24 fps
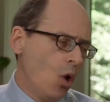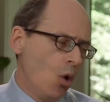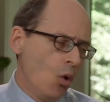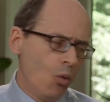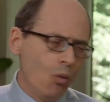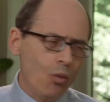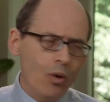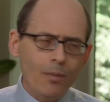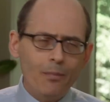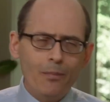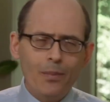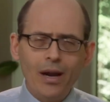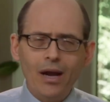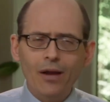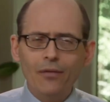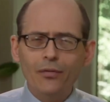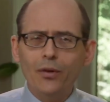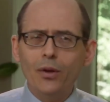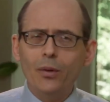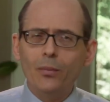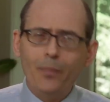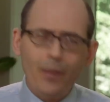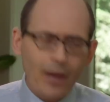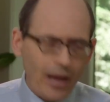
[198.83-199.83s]
Whip out
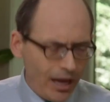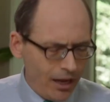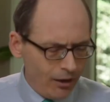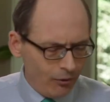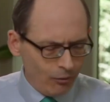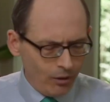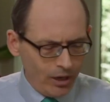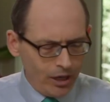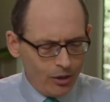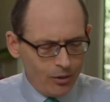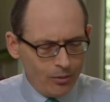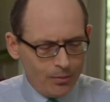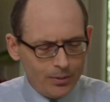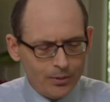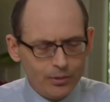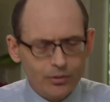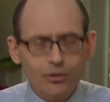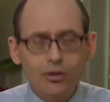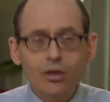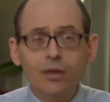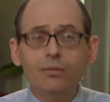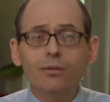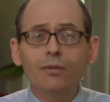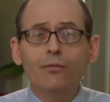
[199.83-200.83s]
their pad, write your
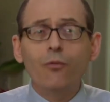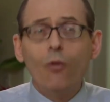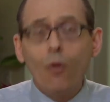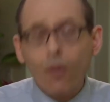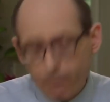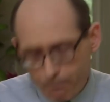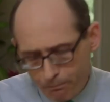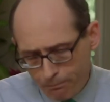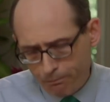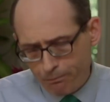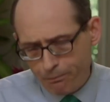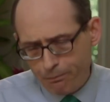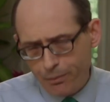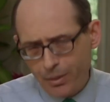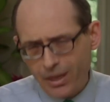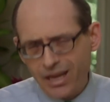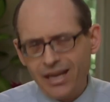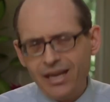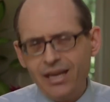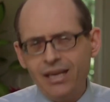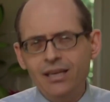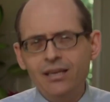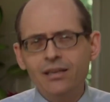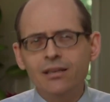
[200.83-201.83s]
prescription for
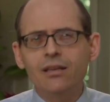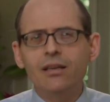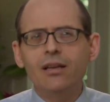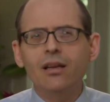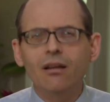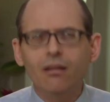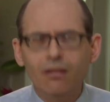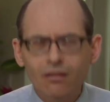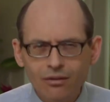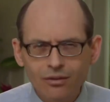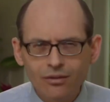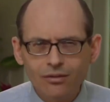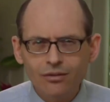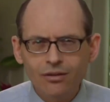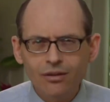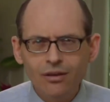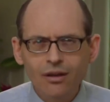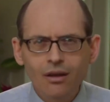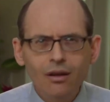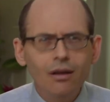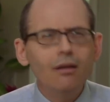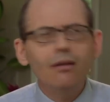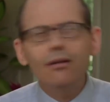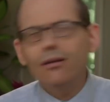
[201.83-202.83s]
painkillers.
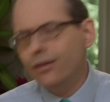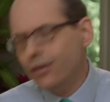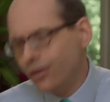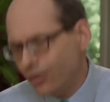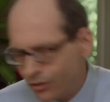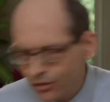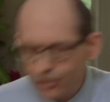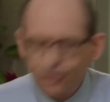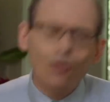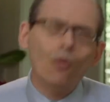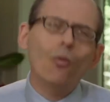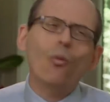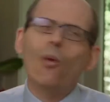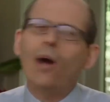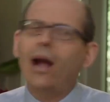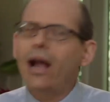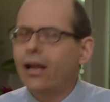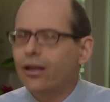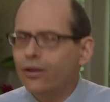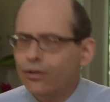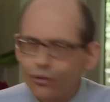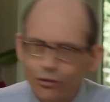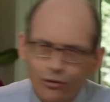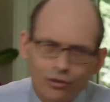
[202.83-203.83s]
You're still
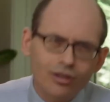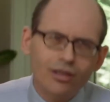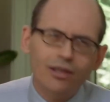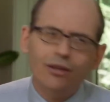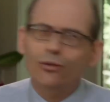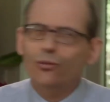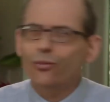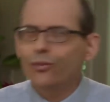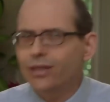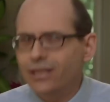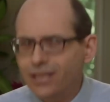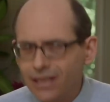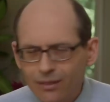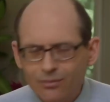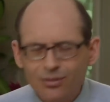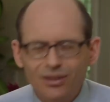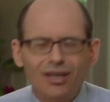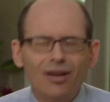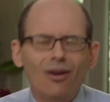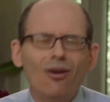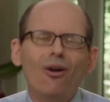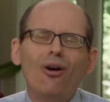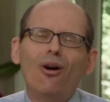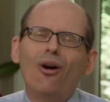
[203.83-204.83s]
whacking your shin three times a
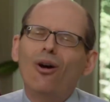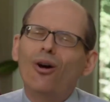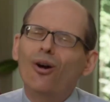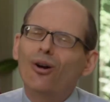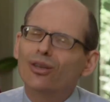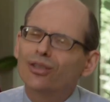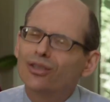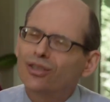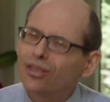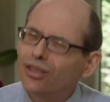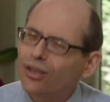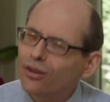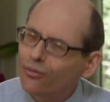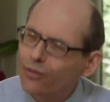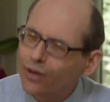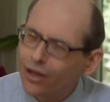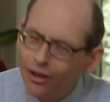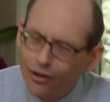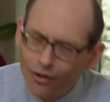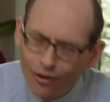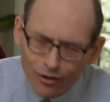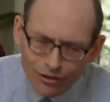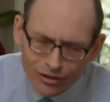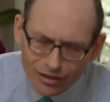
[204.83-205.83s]
day. Oh, it still
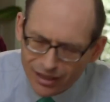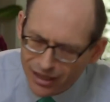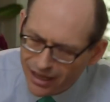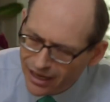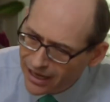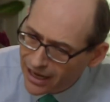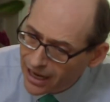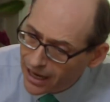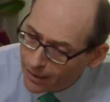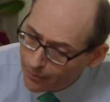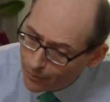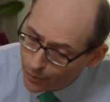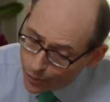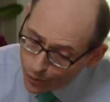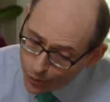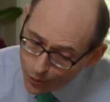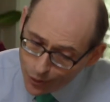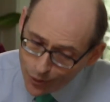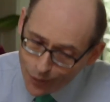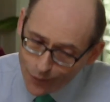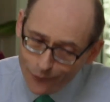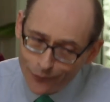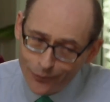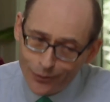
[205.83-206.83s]
really hurts like heck, but
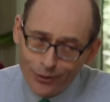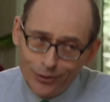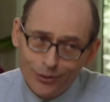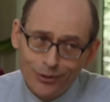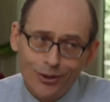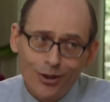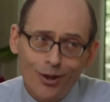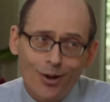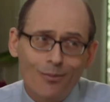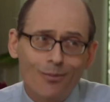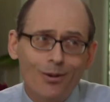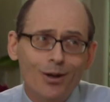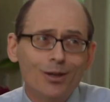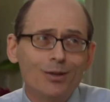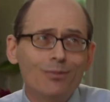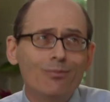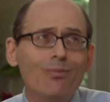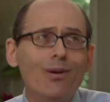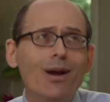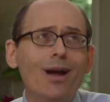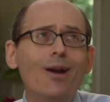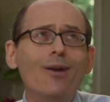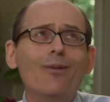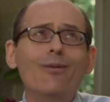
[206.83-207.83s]
oh, it feels so much
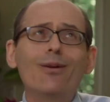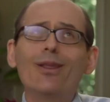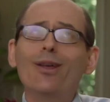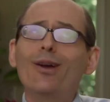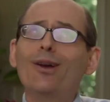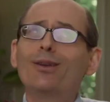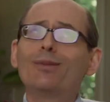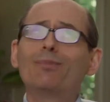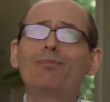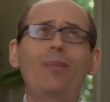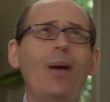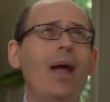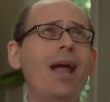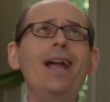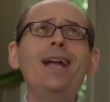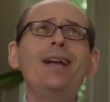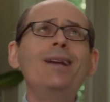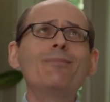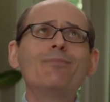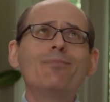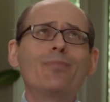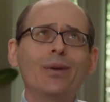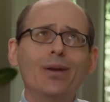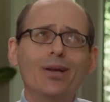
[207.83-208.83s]
better with those
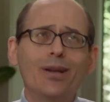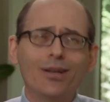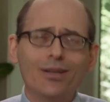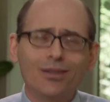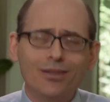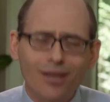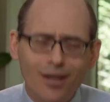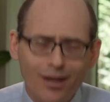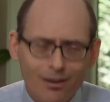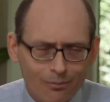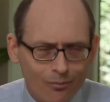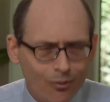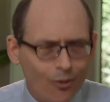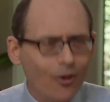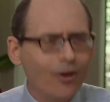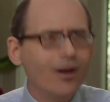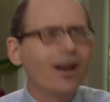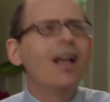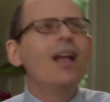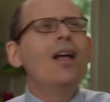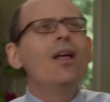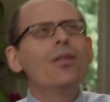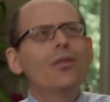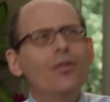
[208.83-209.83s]
pain pills on
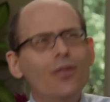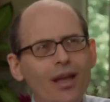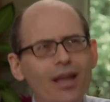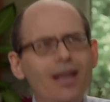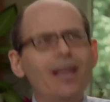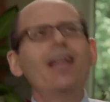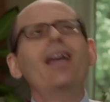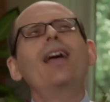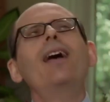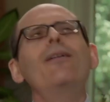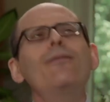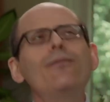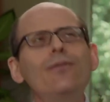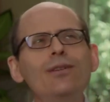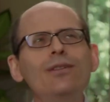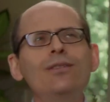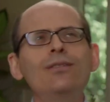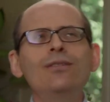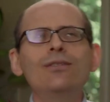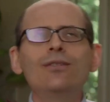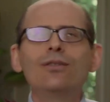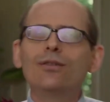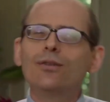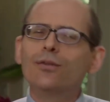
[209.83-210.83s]
board. Thank
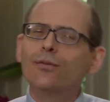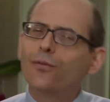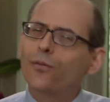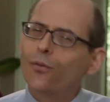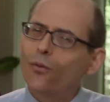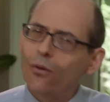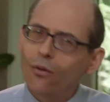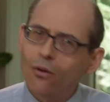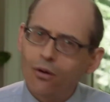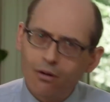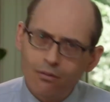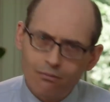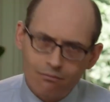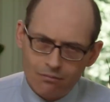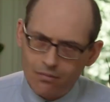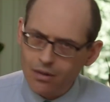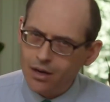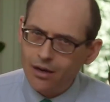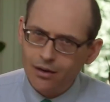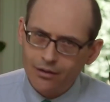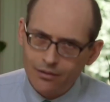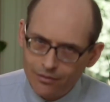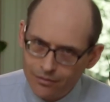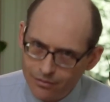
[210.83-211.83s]
heavens for
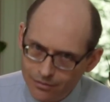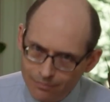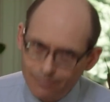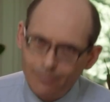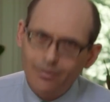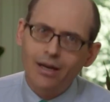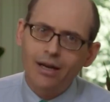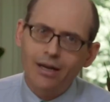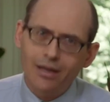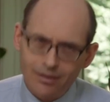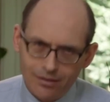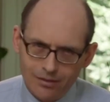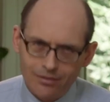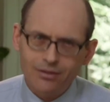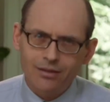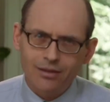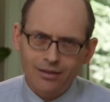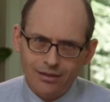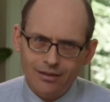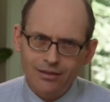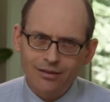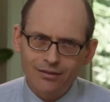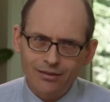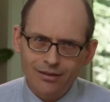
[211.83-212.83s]
modern
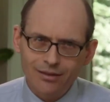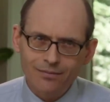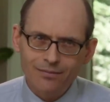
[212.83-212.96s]
medicine.